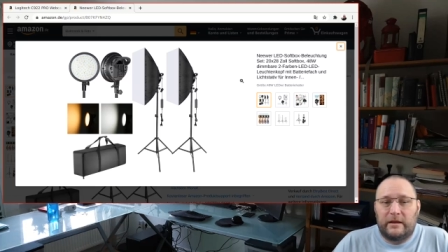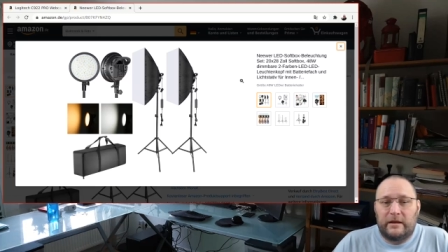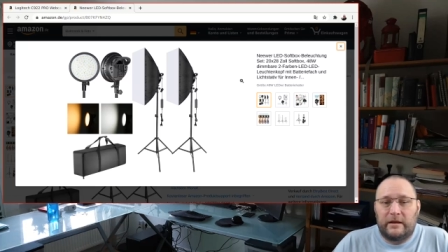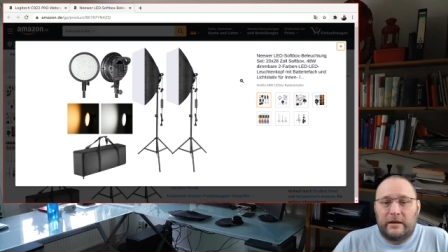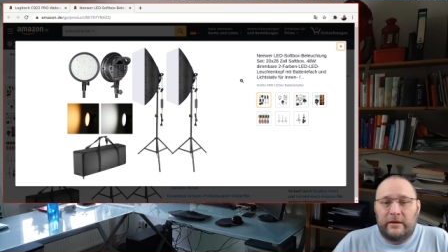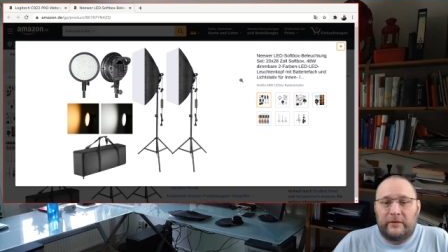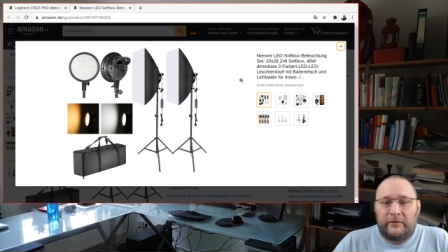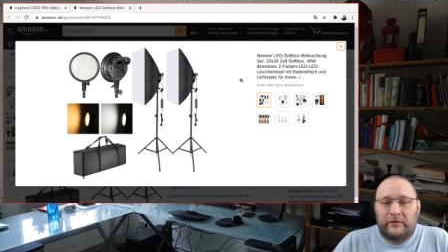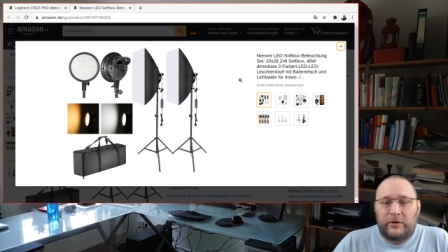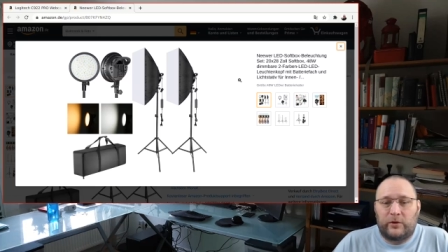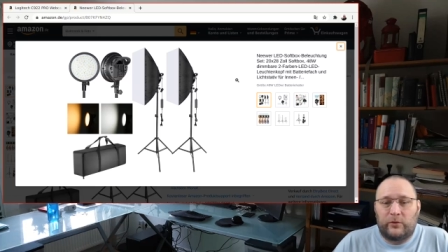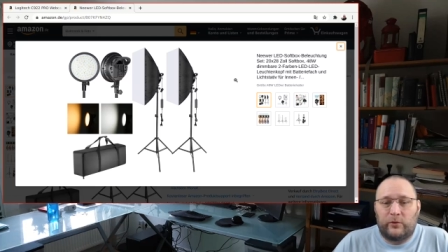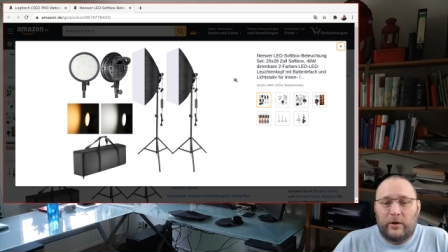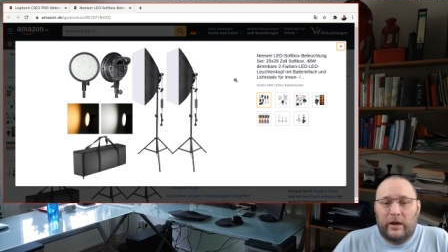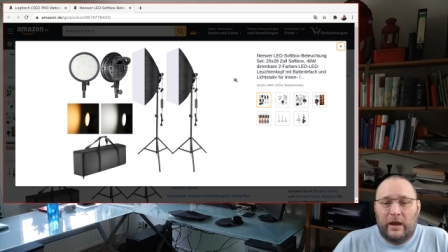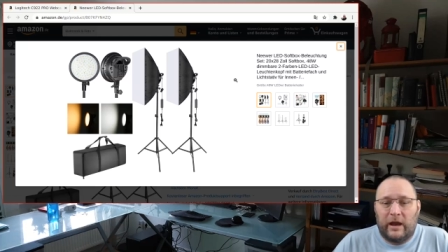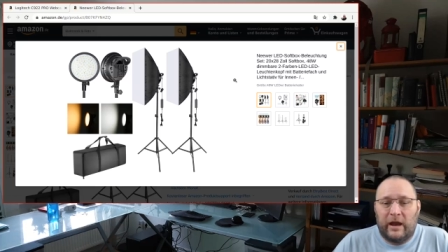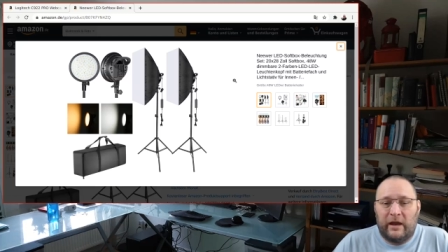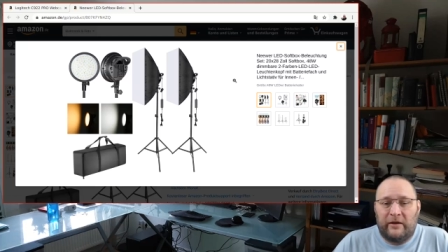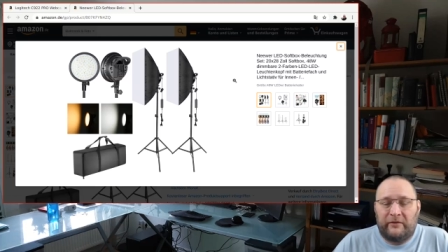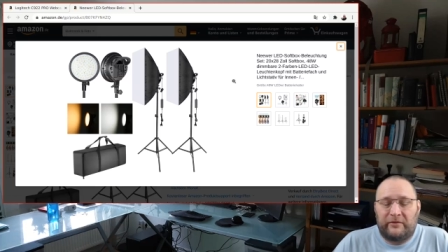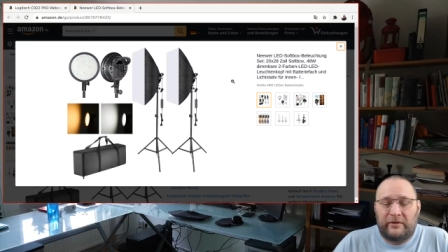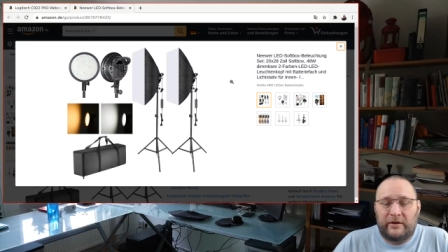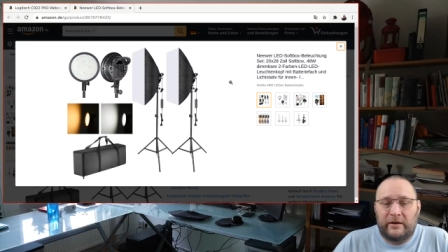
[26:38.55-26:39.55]
if you
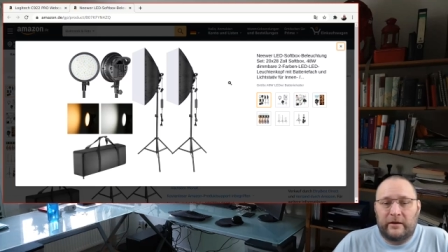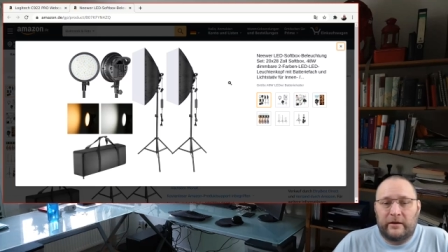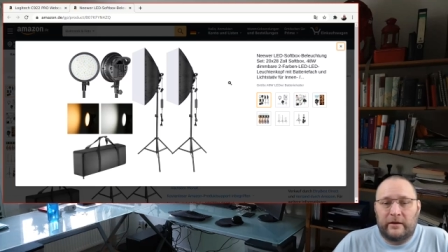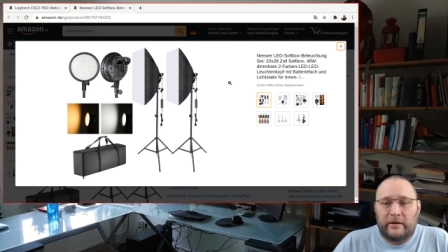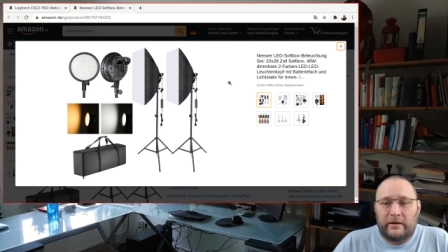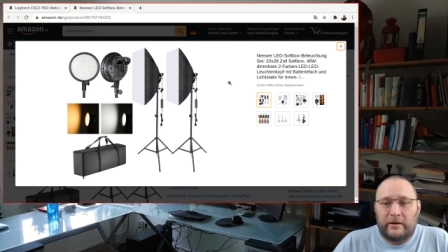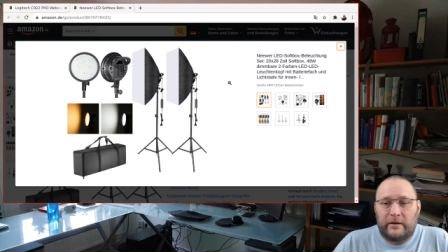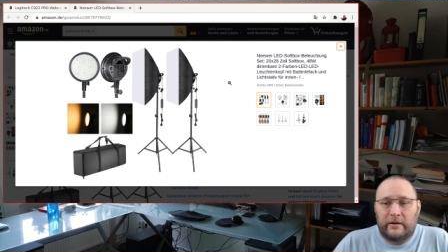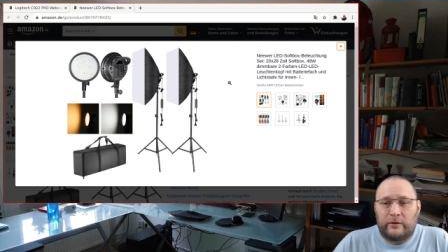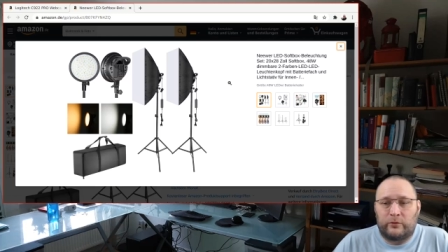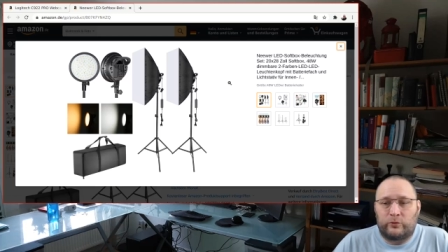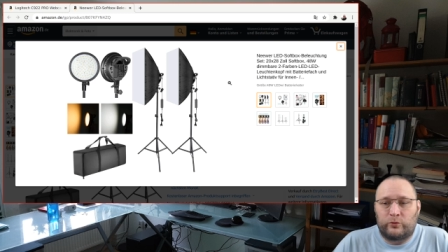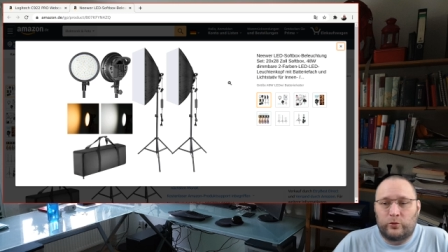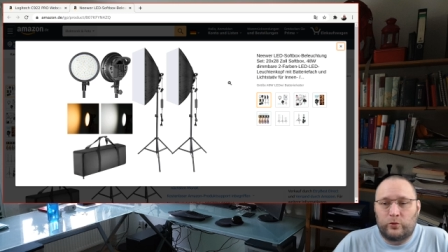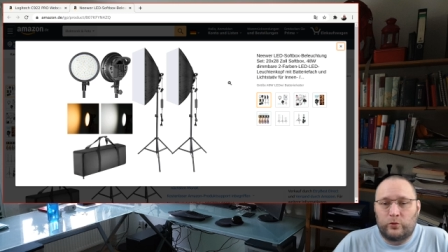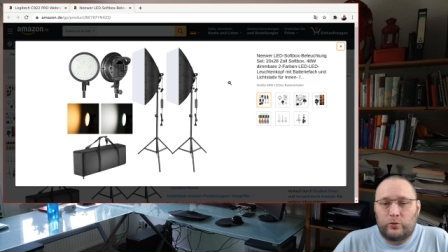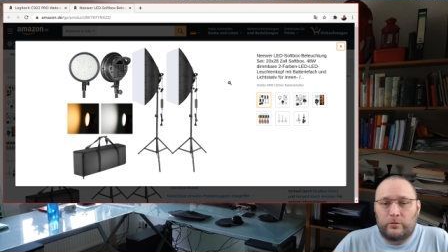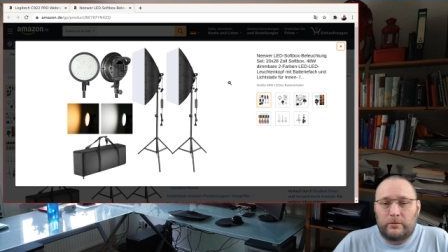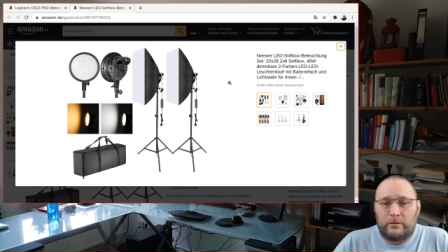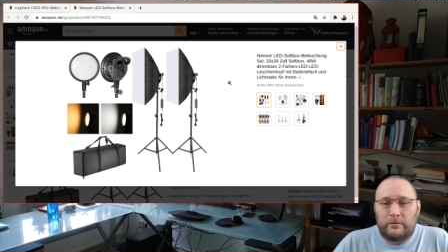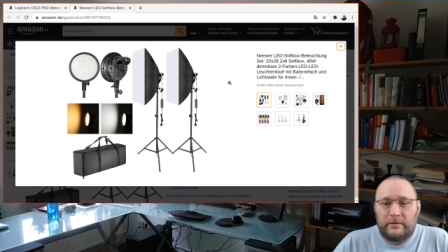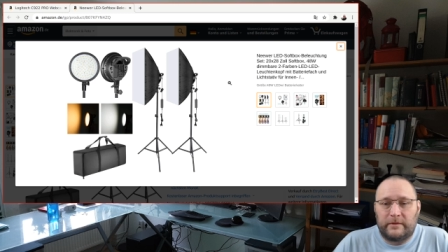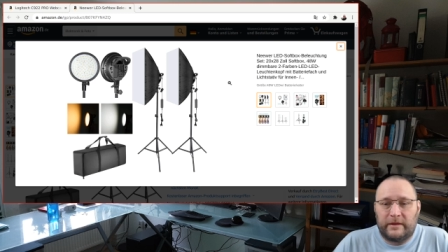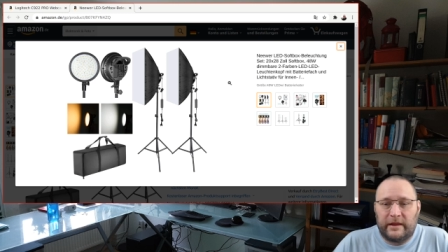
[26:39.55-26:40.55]
have a, a,
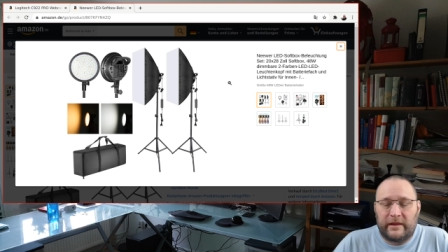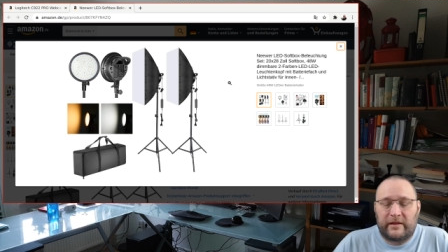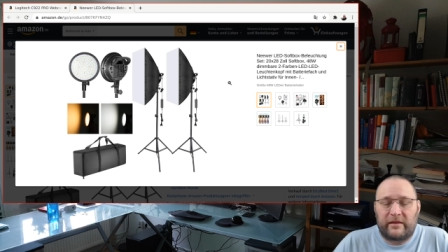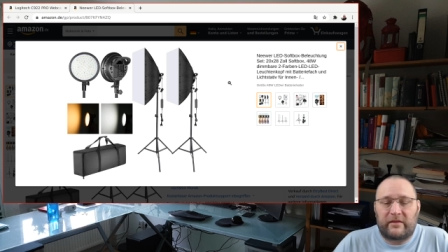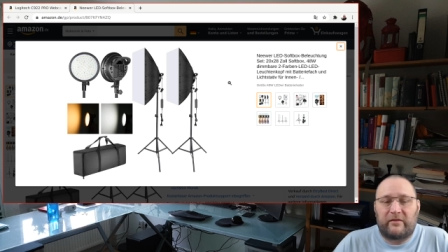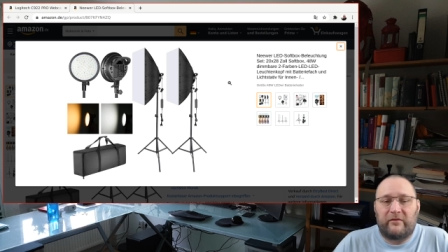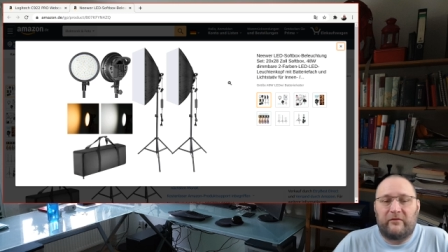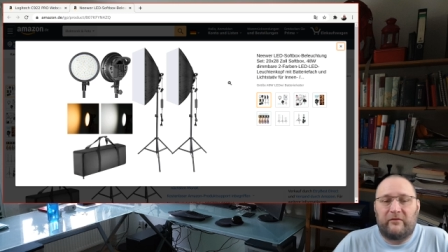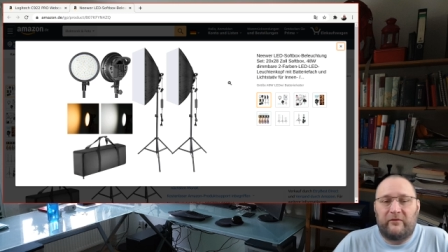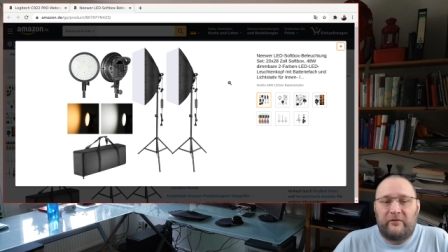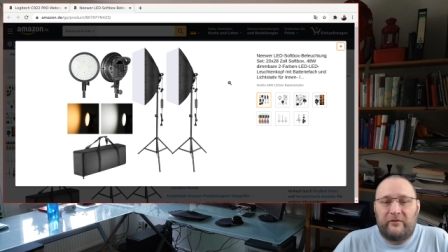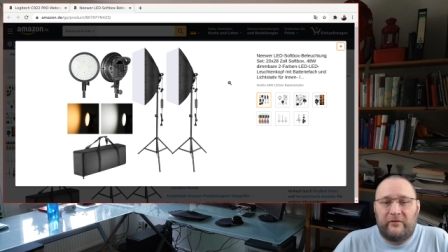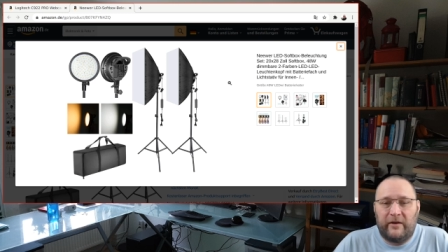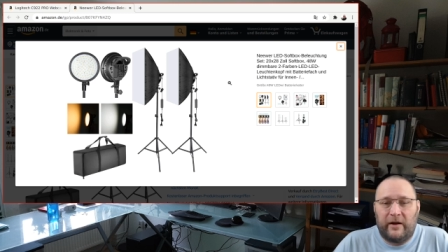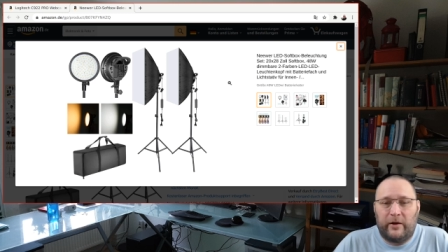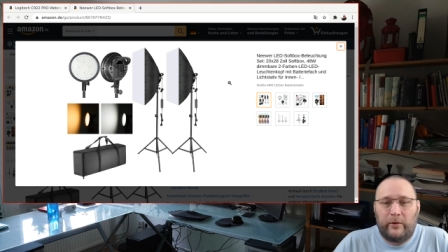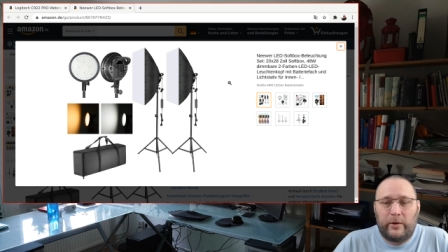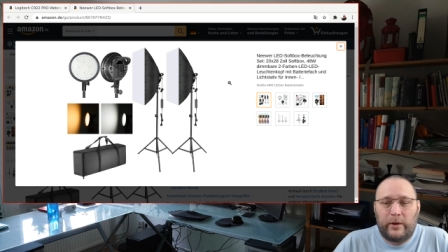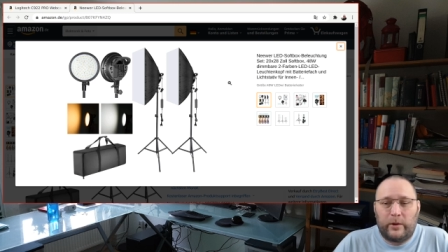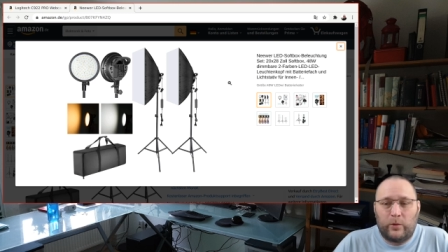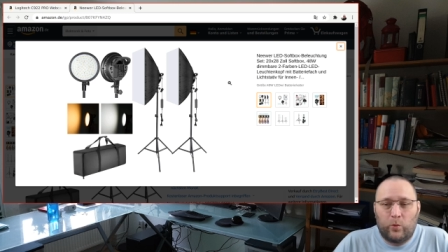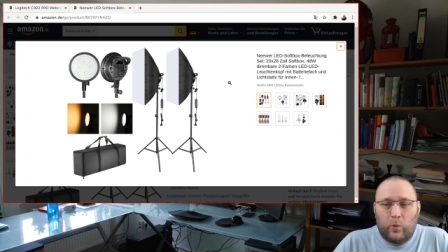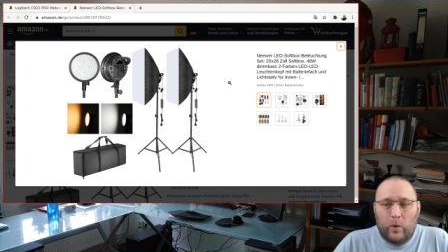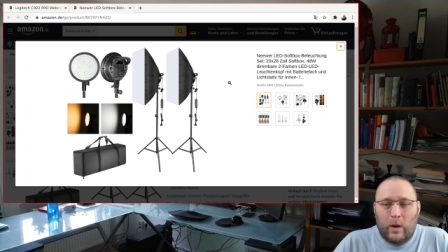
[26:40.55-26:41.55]
room that's
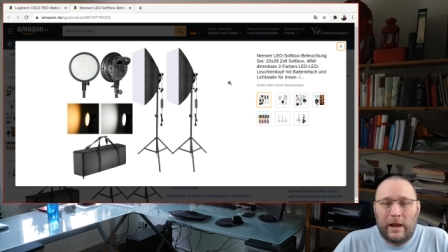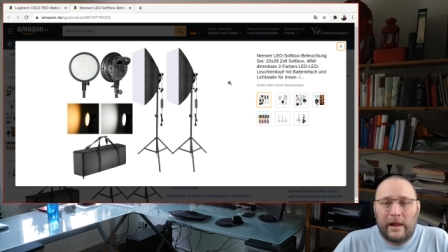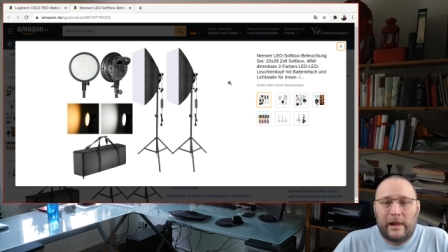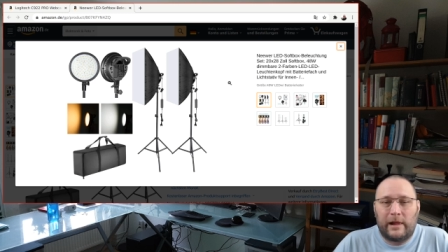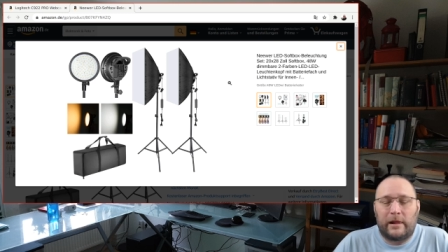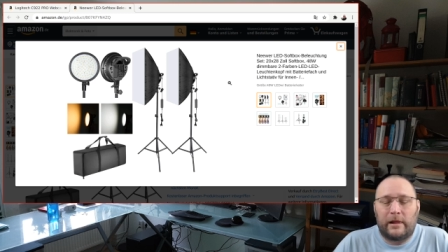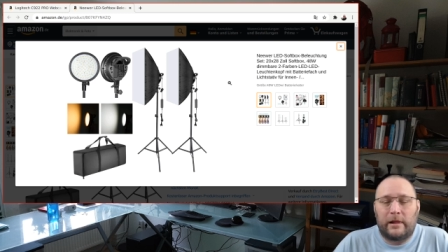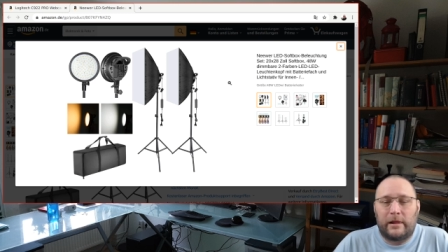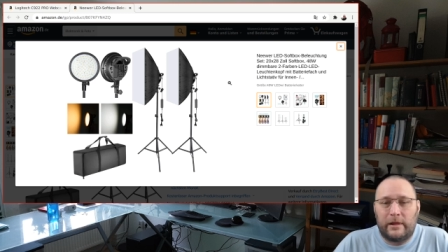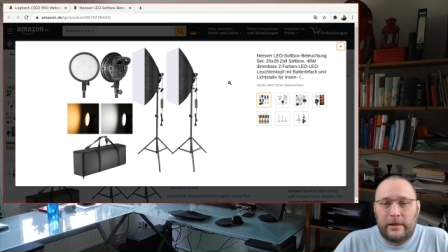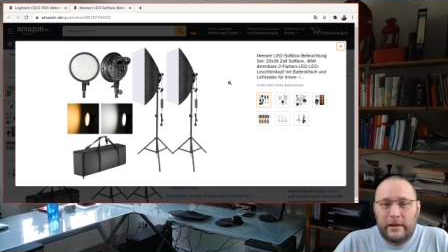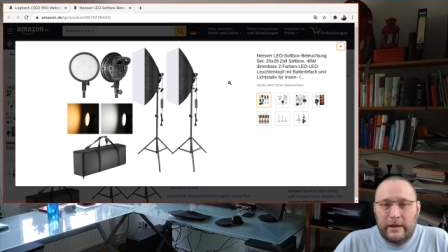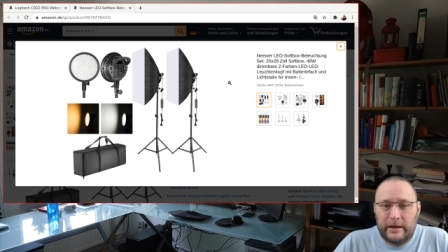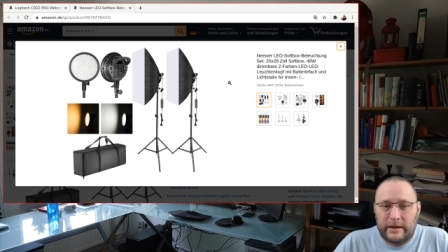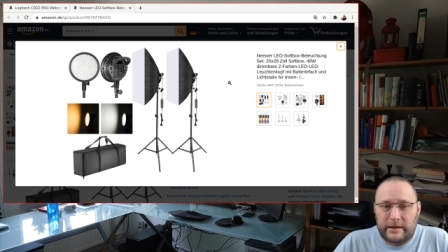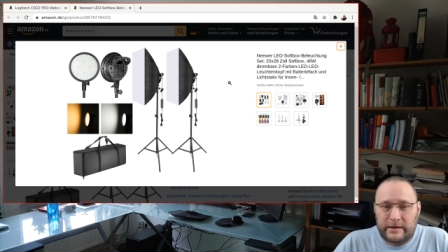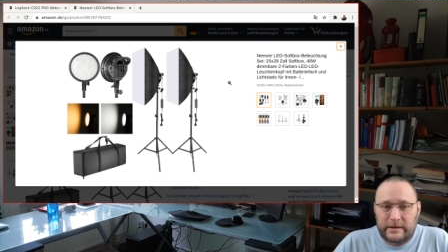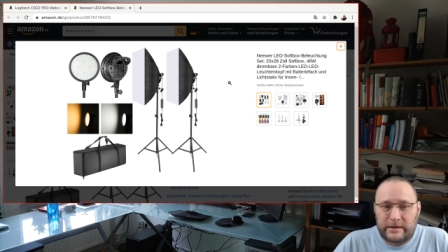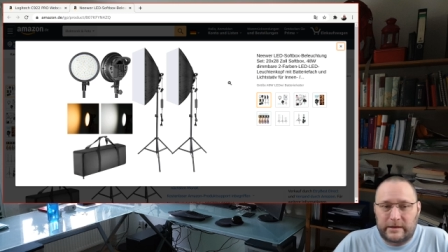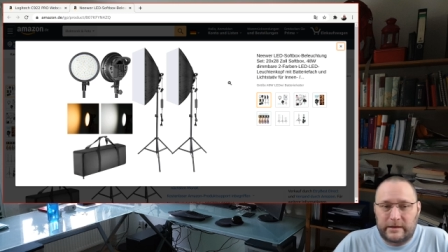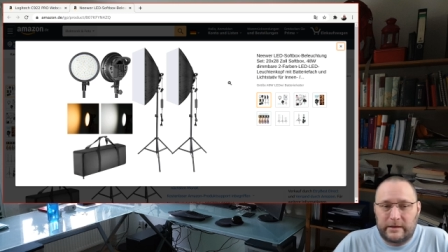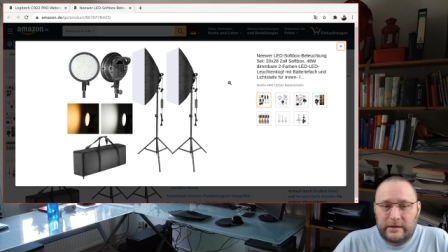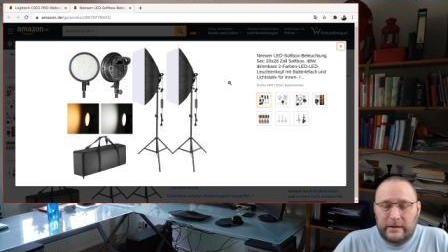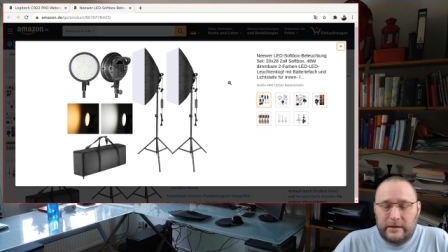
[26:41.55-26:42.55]
very well
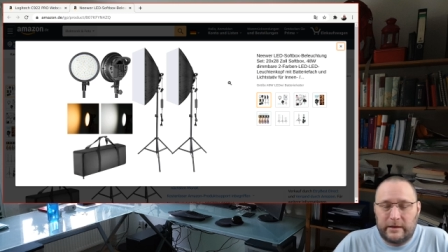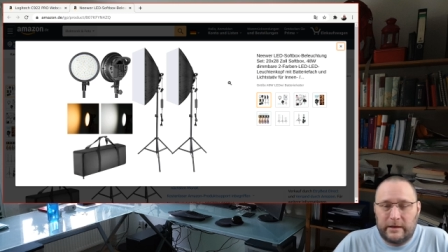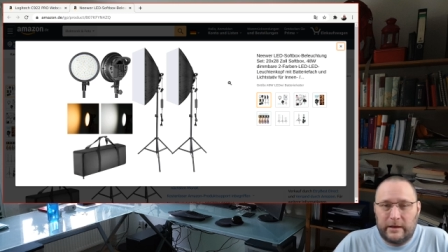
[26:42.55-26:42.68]
lit